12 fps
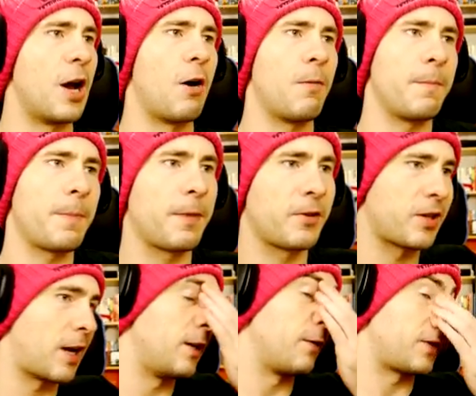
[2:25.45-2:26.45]
no. There's
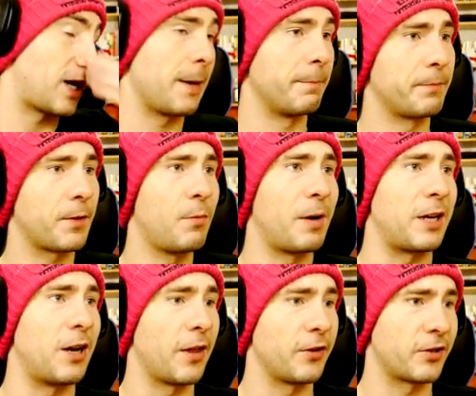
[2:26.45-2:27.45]
not enough time. Oh my
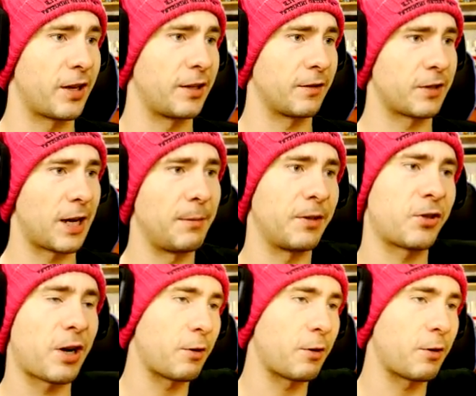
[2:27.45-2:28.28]
god, there's not enough time. Let's